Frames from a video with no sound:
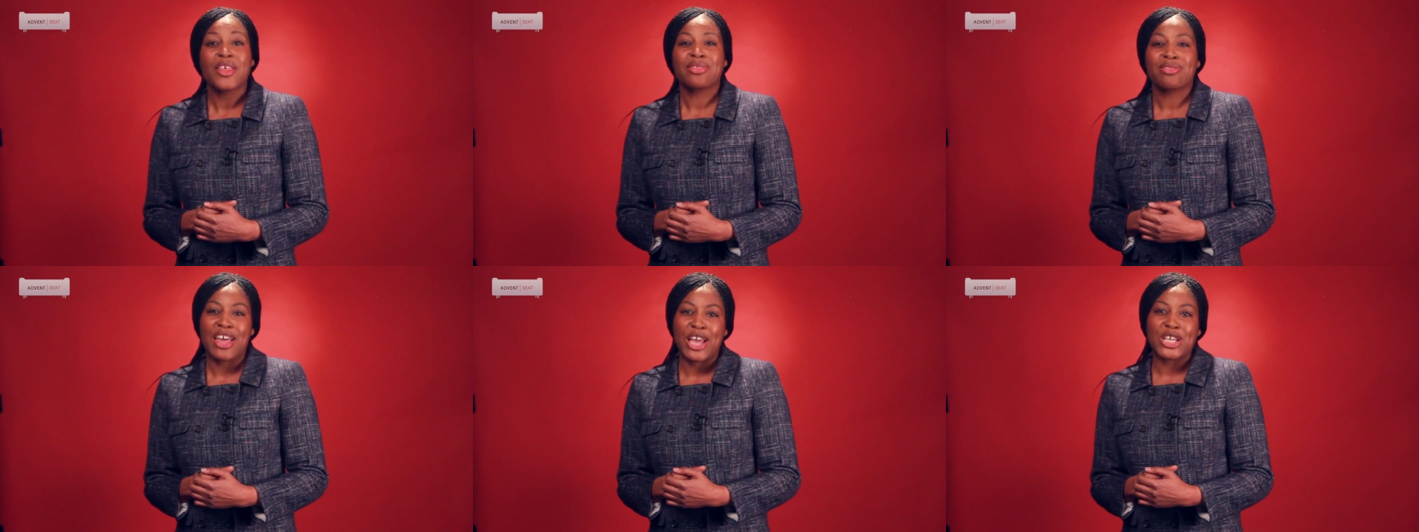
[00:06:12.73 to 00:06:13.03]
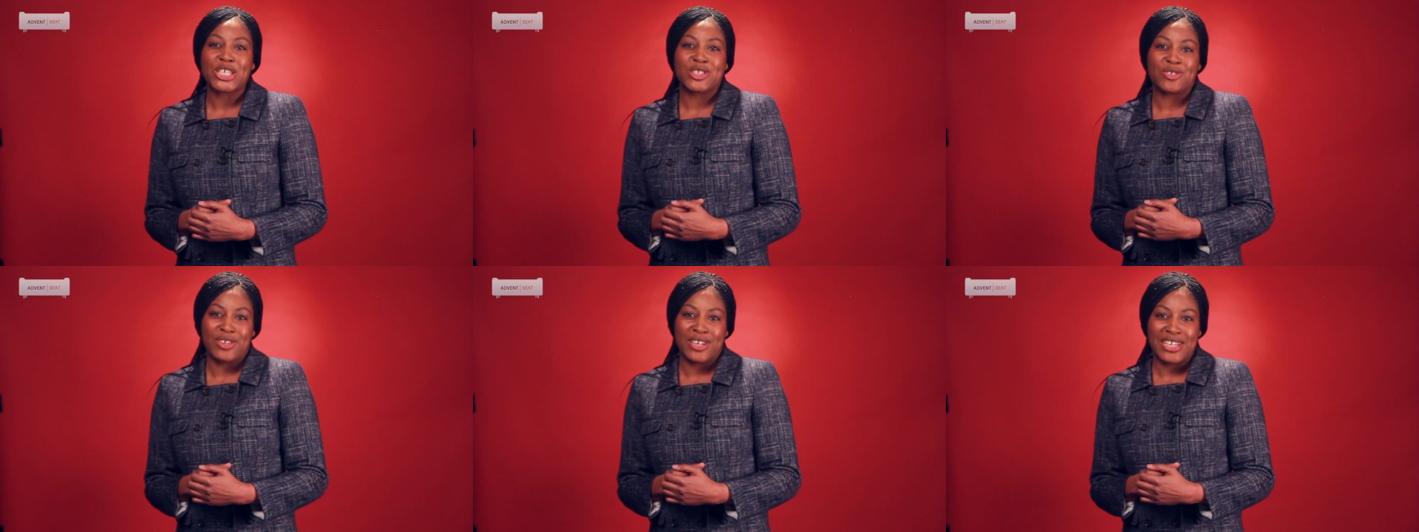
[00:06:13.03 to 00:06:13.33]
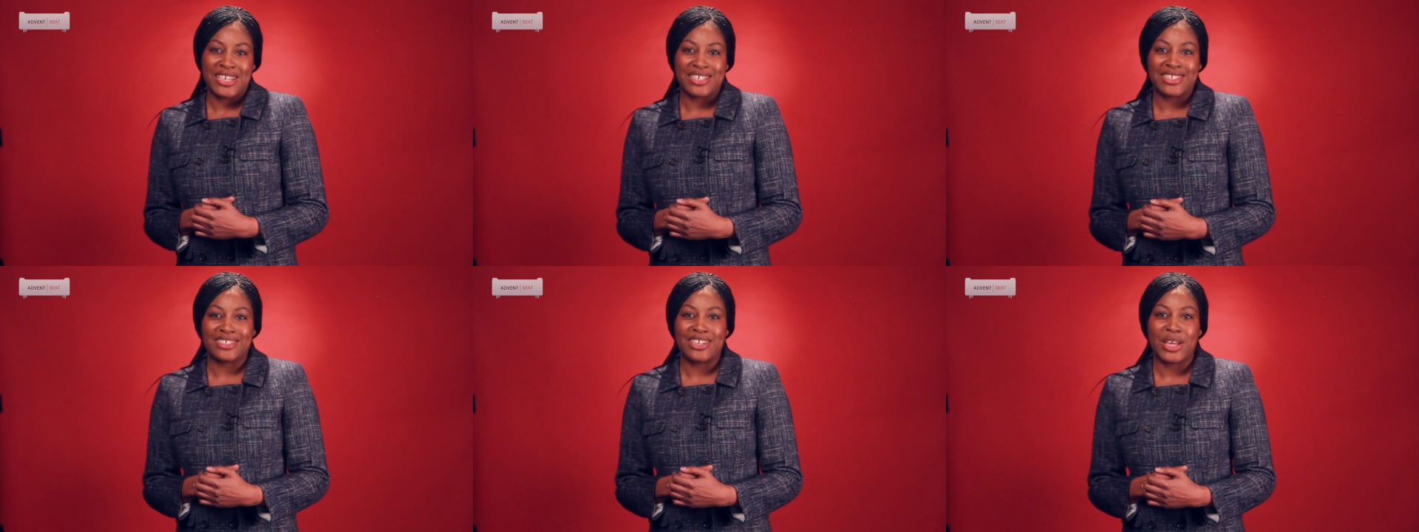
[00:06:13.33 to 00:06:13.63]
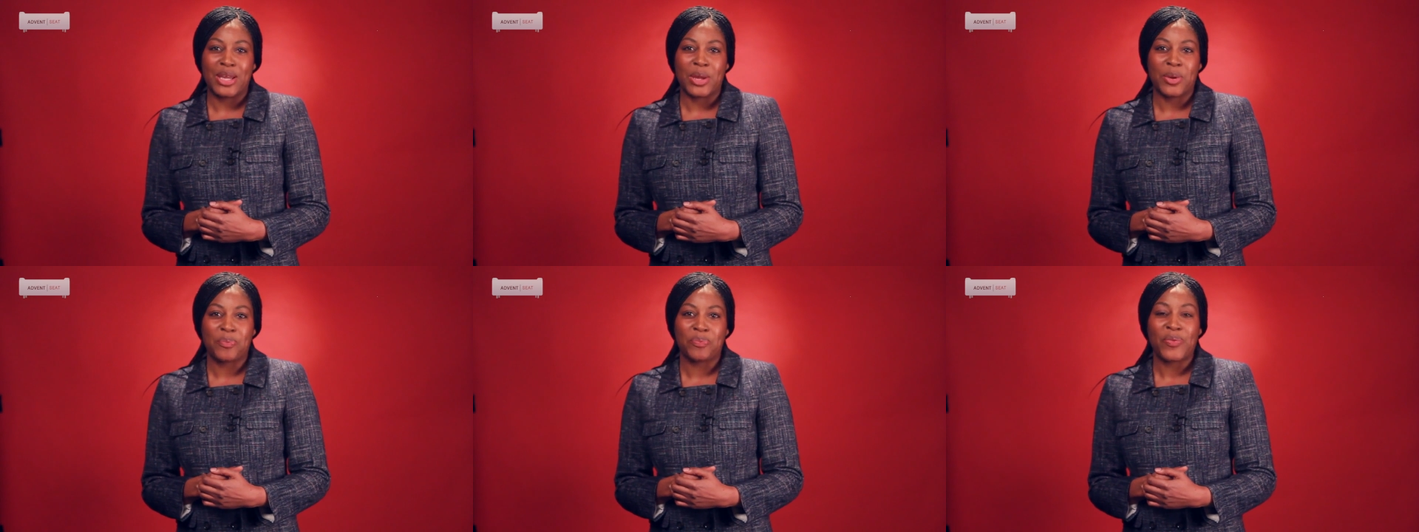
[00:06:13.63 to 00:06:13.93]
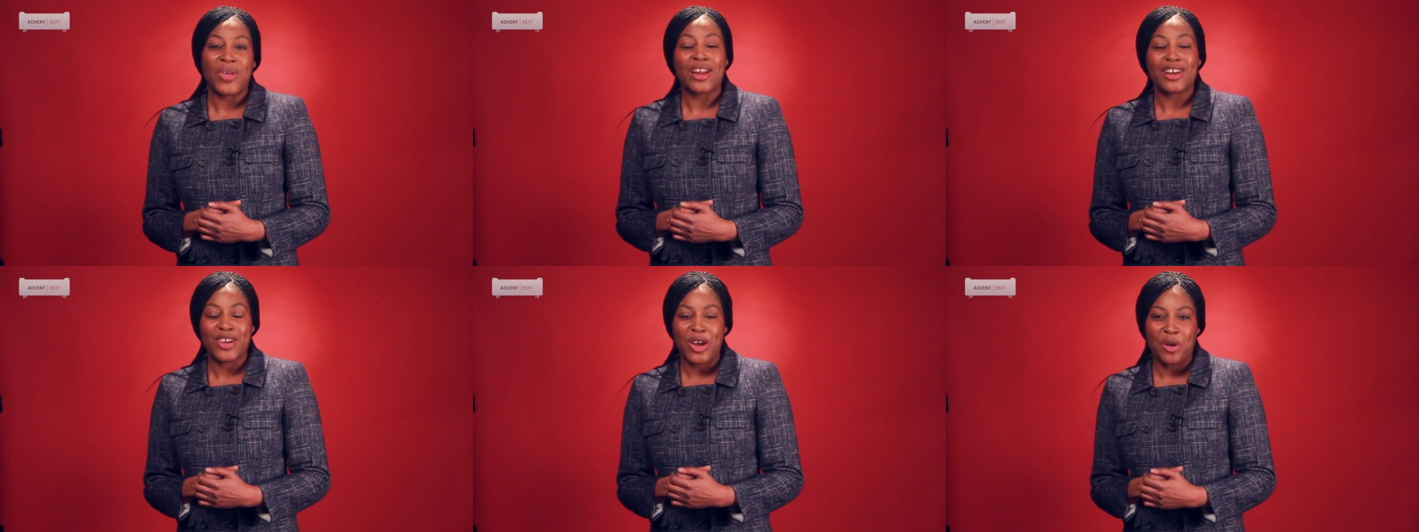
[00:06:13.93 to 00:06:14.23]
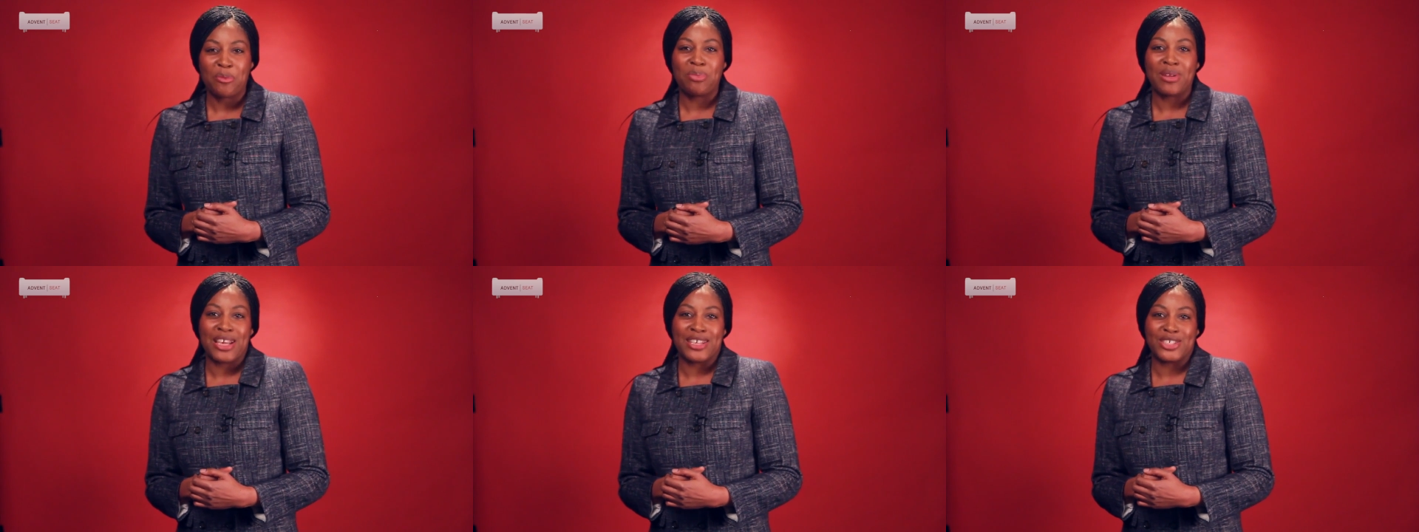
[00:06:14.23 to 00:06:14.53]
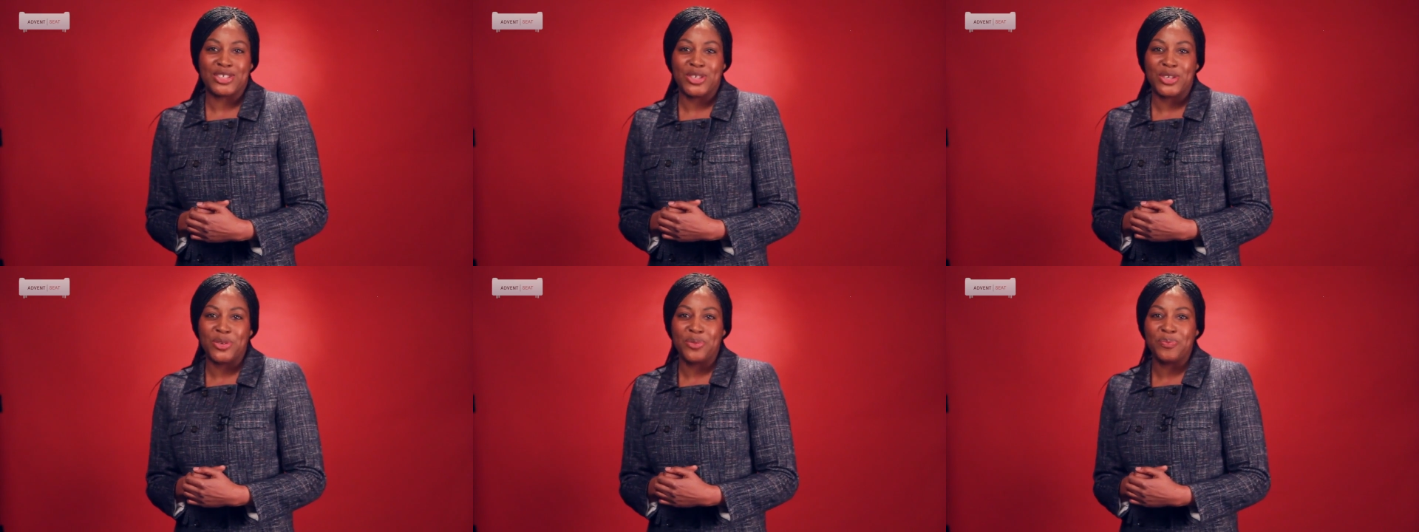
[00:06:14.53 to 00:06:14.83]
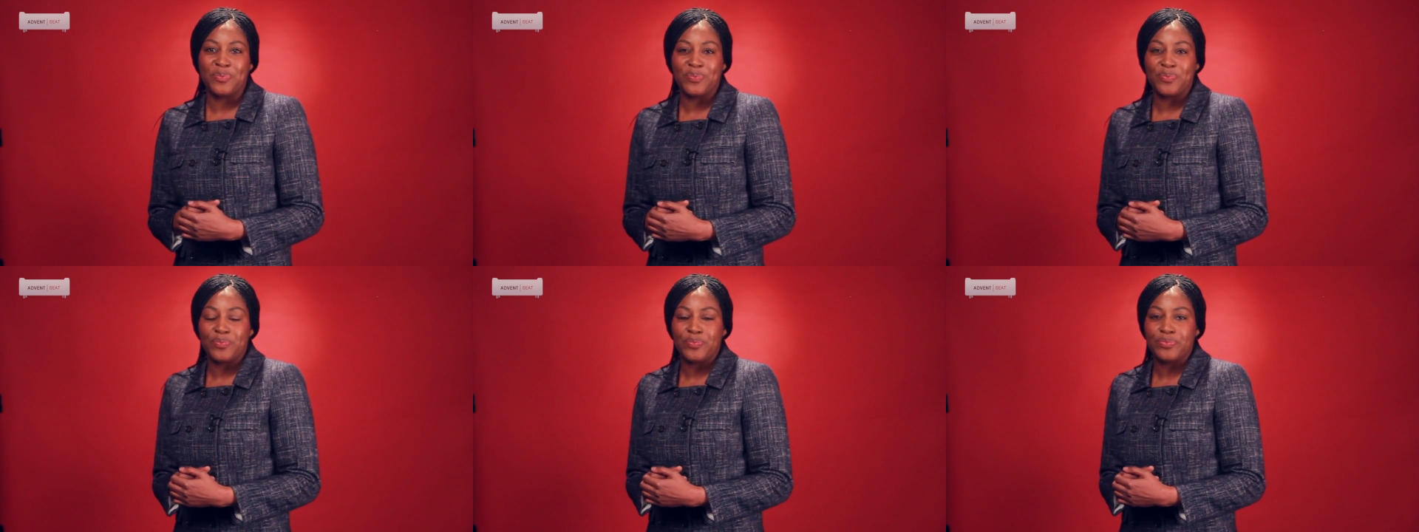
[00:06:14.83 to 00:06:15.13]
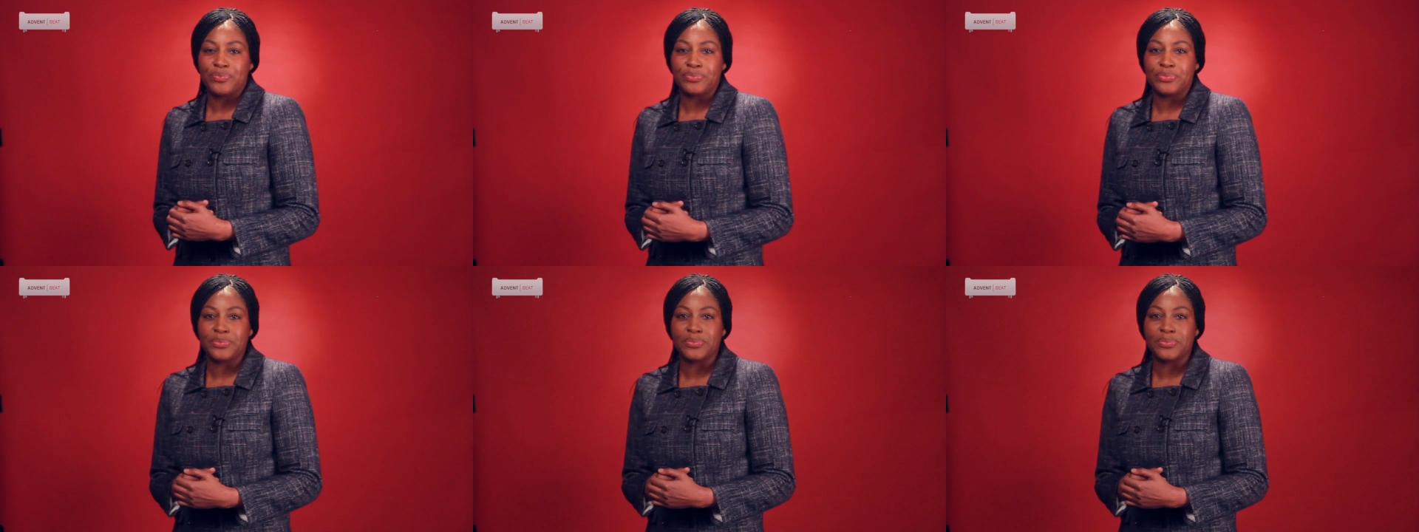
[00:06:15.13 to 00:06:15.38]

Thanks for listening and God bless you.